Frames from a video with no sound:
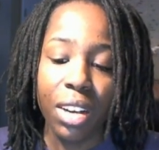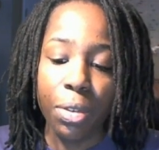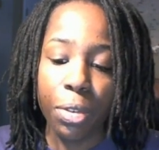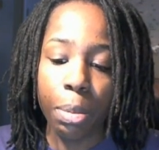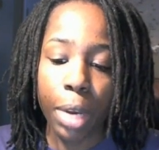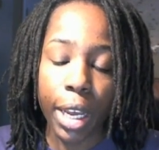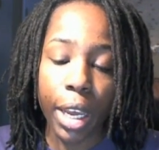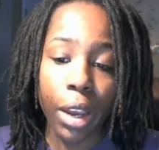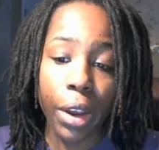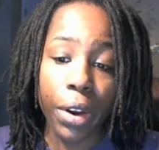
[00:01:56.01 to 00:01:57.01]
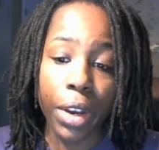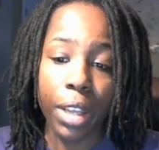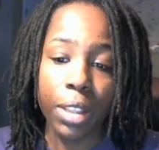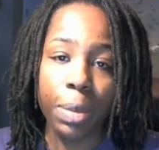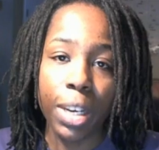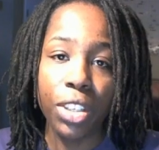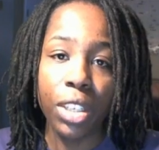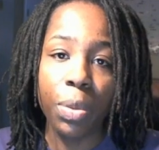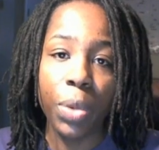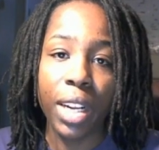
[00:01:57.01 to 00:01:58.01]
for my hair,
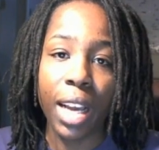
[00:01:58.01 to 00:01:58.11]
especially when